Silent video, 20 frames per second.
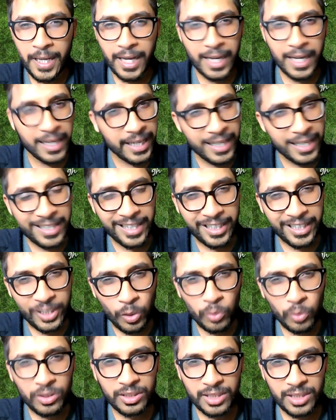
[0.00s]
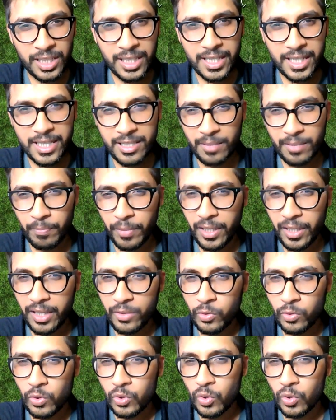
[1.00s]
I don't think he's a player
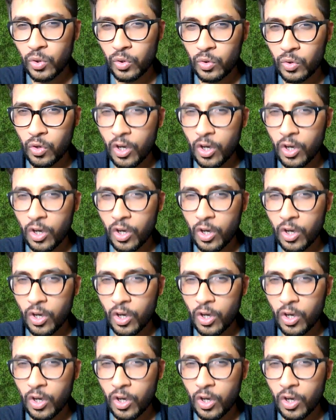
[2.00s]
who's going to